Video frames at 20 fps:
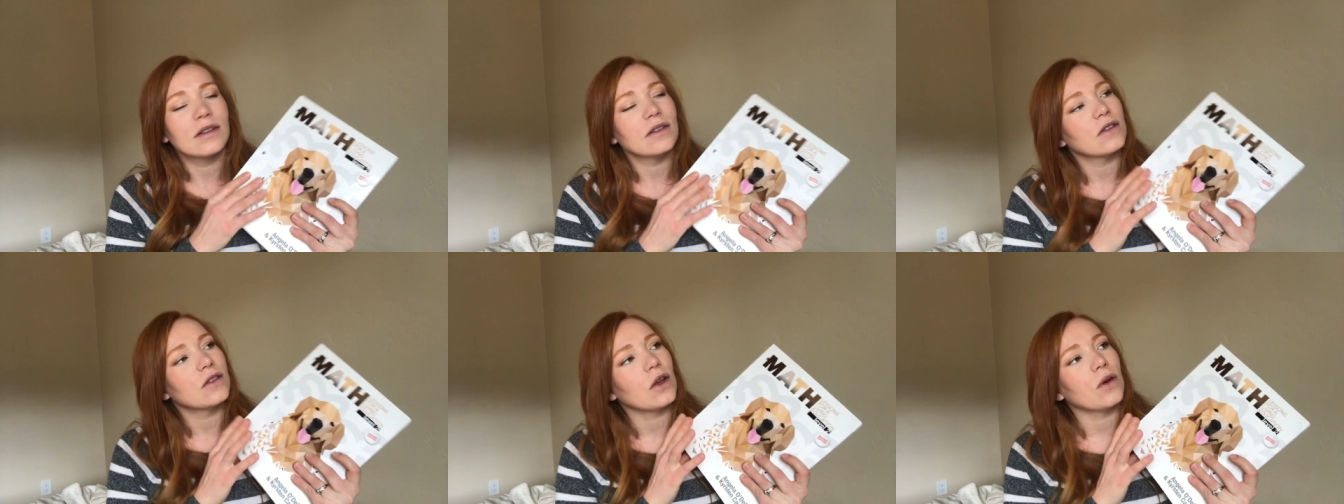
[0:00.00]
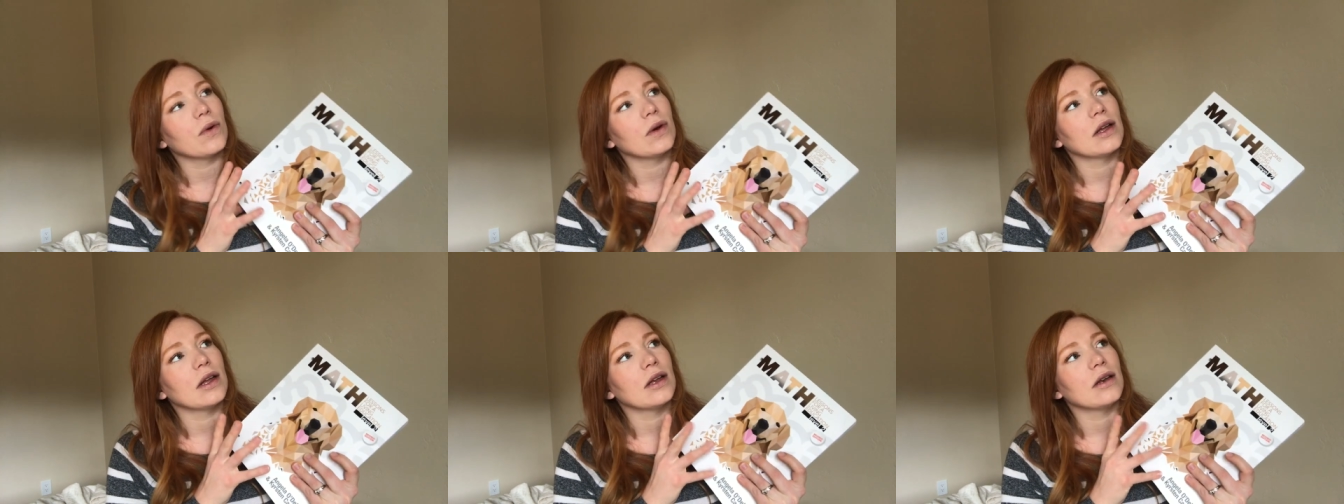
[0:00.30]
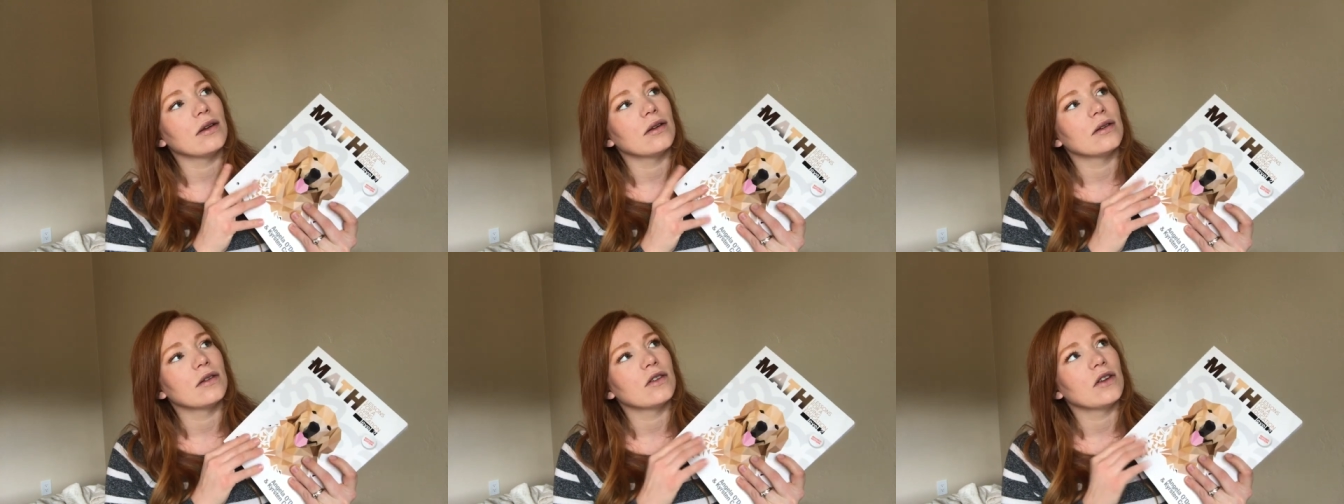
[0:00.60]
So
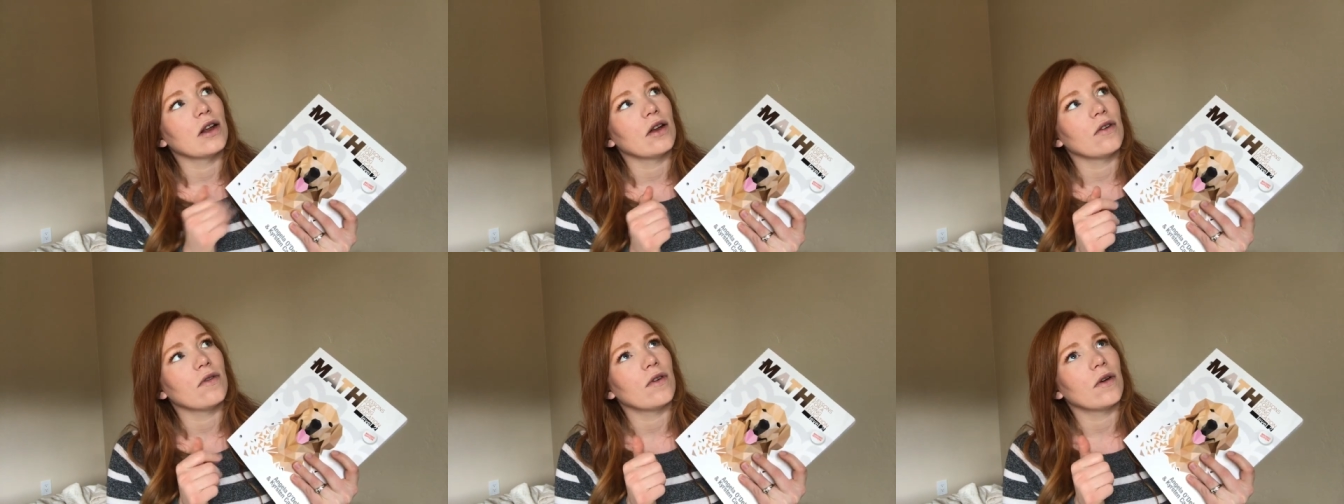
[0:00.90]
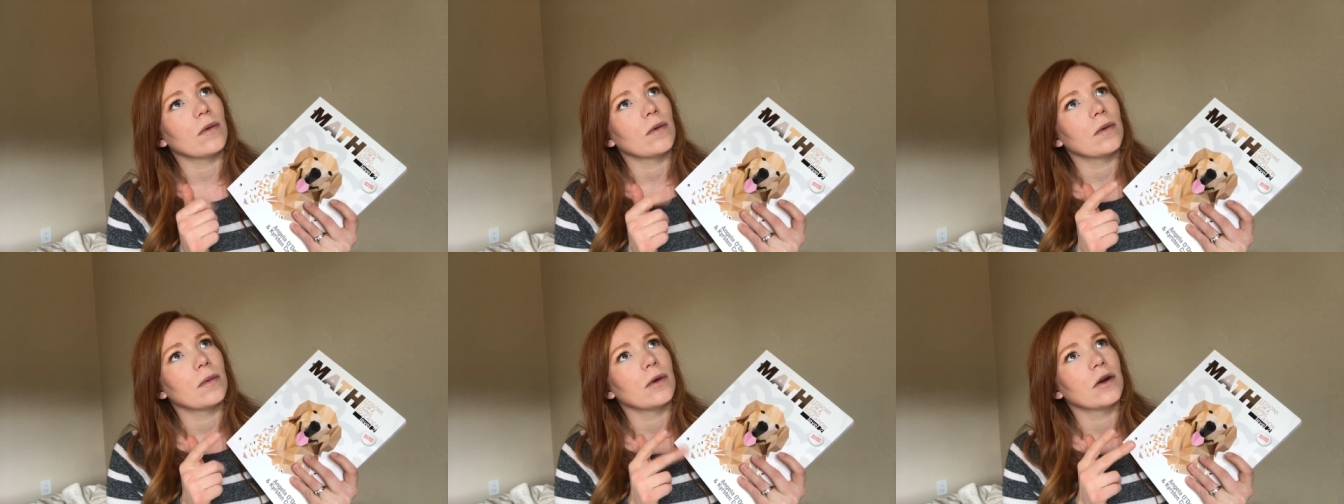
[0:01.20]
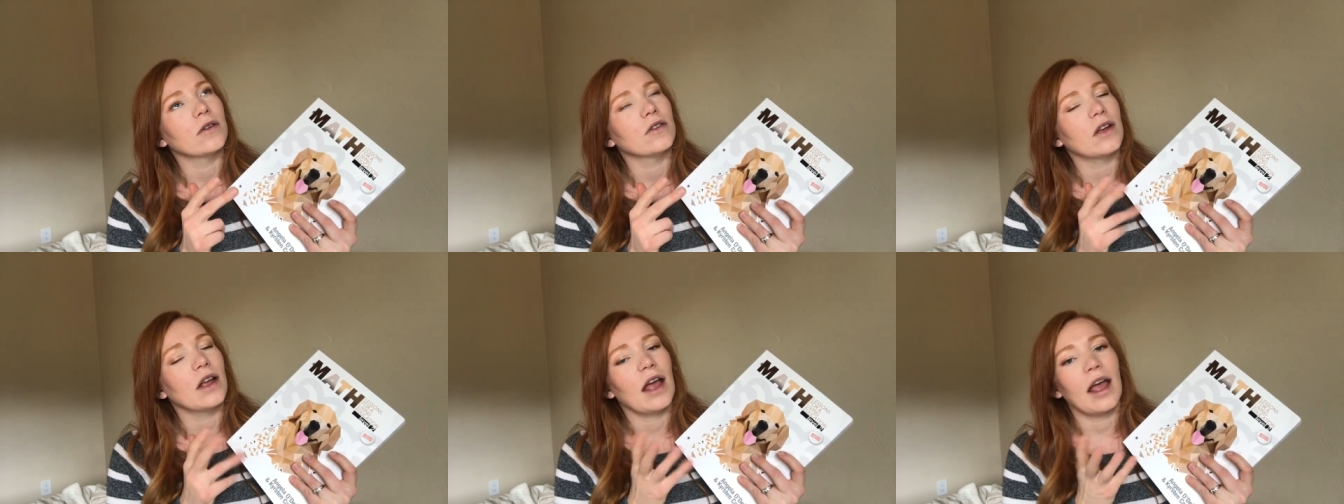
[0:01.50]
in January, February,
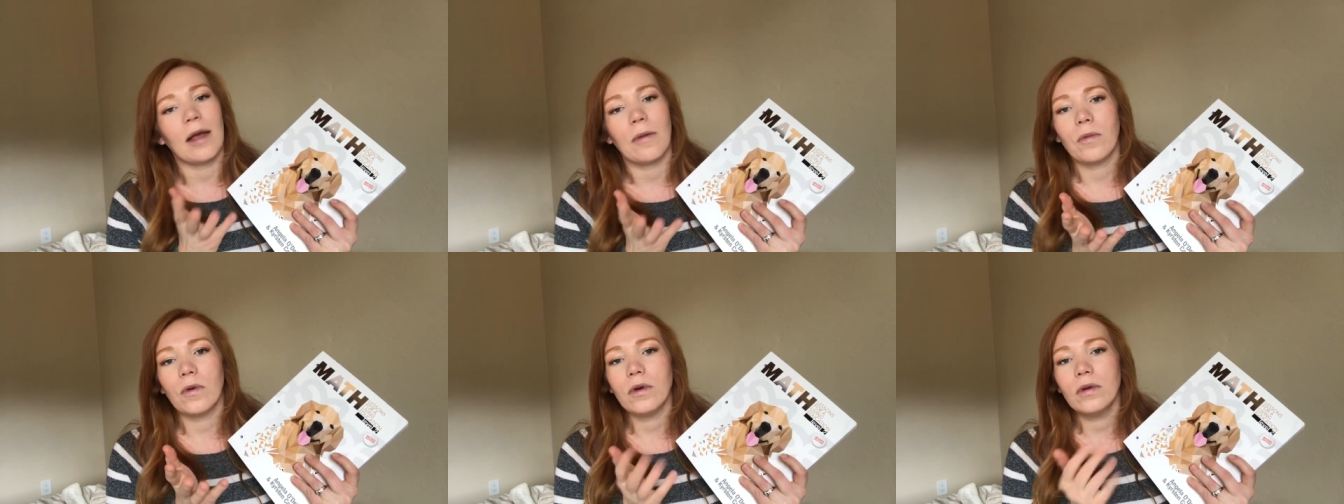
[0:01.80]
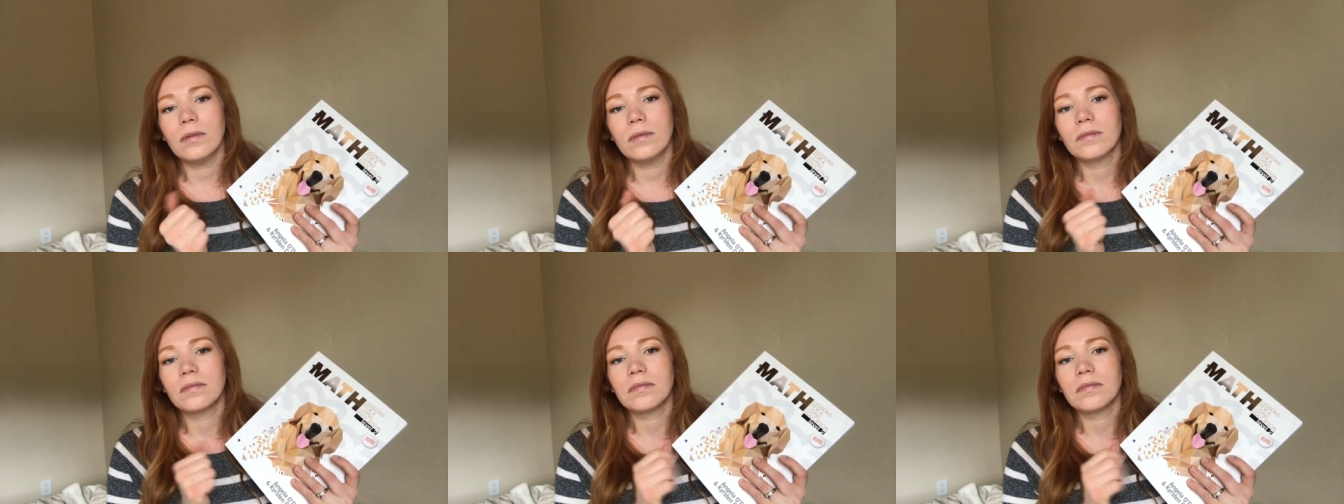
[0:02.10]
March, April,